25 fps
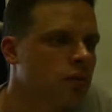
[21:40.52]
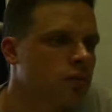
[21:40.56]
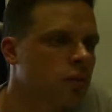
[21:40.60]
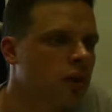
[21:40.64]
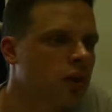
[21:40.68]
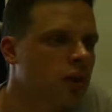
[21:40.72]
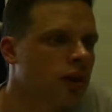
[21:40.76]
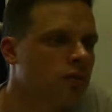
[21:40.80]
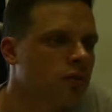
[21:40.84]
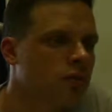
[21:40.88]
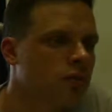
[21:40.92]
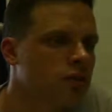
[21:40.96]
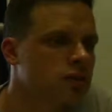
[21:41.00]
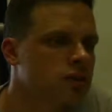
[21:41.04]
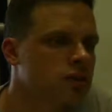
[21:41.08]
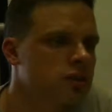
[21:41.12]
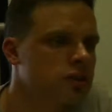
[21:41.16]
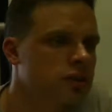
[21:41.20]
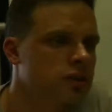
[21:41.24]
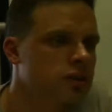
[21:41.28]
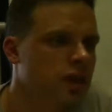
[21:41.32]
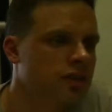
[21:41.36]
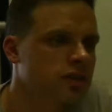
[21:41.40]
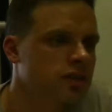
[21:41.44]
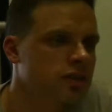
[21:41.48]
when I first
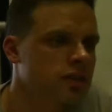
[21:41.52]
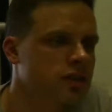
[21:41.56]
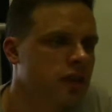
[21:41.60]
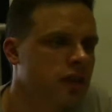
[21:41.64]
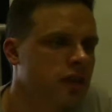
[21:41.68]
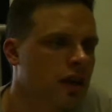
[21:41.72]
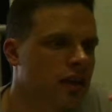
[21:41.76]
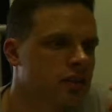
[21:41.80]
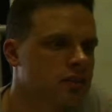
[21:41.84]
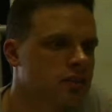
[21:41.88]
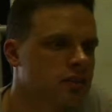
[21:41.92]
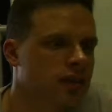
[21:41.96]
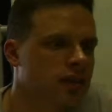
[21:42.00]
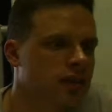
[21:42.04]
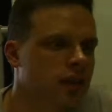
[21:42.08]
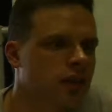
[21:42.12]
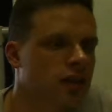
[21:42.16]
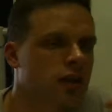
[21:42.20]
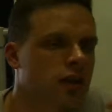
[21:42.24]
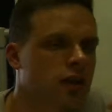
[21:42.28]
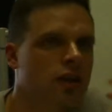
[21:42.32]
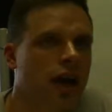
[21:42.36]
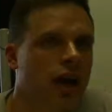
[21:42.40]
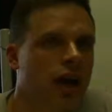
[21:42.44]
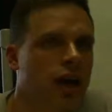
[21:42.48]
discovered Scala Z,
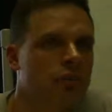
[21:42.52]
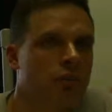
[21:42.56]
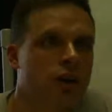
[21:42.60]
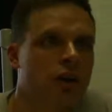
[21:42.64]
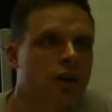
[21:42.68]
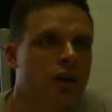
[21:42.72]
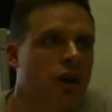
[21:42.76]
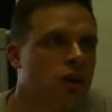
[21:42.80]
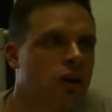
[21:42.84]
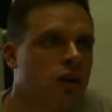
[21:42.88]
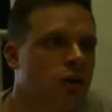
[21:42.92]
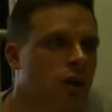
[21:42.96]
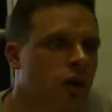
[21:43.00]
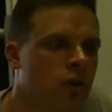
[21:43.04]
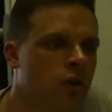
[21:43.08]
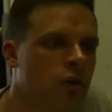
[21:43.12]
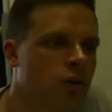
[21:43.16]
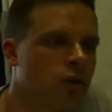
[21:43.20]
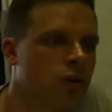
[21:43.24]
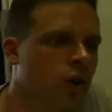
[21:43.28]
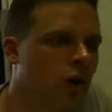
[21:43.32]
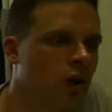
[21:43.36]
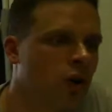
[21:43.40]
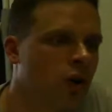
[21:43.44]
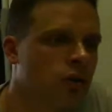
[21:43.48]
I had my
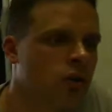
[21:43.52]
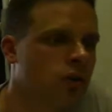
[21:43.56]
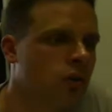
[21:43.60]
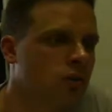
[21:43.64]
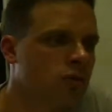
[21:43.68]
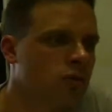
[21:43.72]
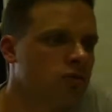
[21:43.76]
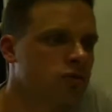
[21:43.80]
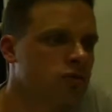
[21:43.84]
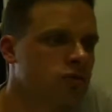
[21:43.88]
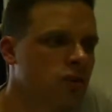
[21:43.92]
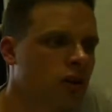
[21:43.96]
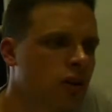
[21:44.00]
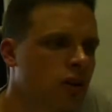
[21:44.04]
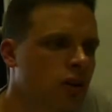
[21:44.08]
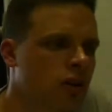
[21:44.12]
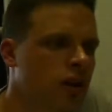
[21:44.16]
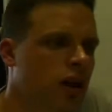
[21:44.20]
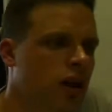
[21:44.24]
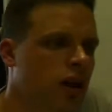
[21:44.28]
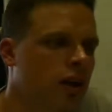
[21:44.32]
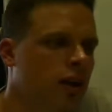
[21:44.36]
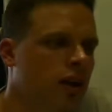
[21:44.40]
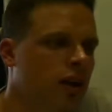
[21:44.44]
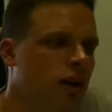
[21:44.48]
OO goggles on,
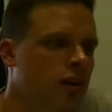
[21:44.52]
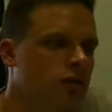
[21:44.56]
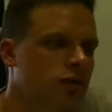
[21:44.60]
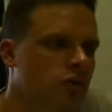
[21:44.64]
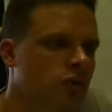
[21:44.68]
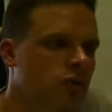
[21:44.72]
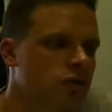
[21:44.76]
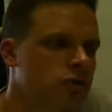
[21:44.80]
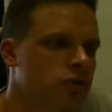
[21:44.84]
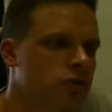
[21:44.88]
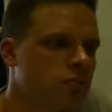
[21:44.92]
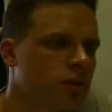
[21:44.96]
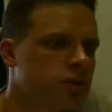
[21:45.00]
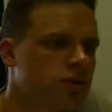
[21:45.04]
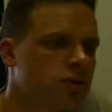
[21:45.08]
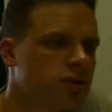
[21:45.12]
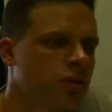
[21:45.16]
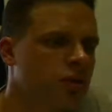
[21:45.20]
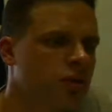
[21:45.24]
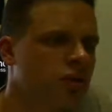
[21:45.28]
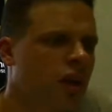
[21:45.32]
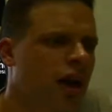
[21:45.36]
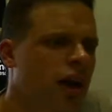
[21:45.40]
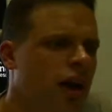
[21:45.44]
and I kind of thought to myself,